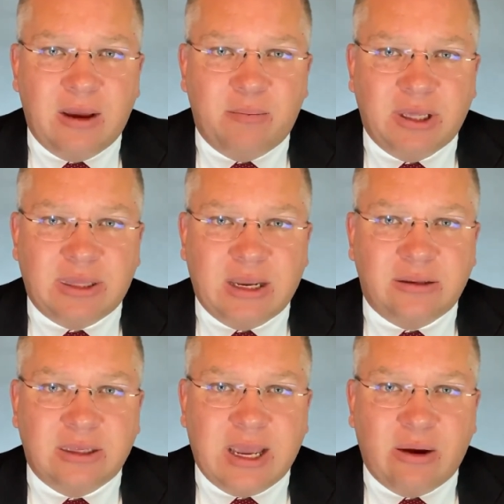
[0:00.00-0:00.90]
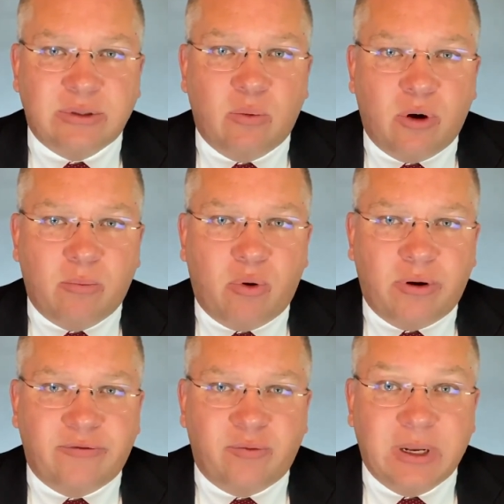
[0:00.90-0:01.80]
But at the end of the day, it was more
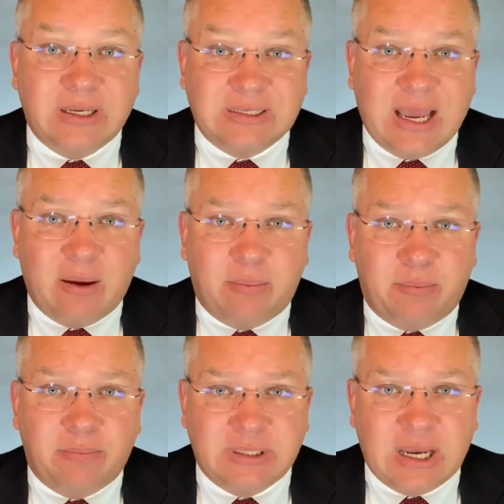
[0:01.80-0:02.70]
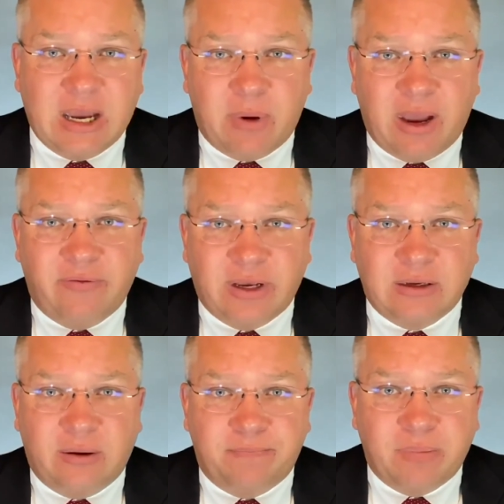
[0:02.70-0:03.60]
important for me to stand beside my
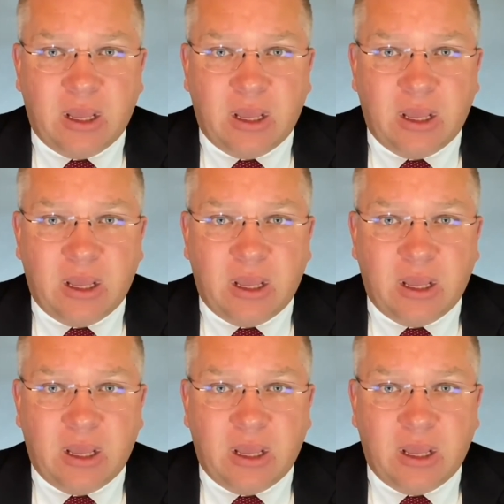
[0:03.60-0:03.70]
victim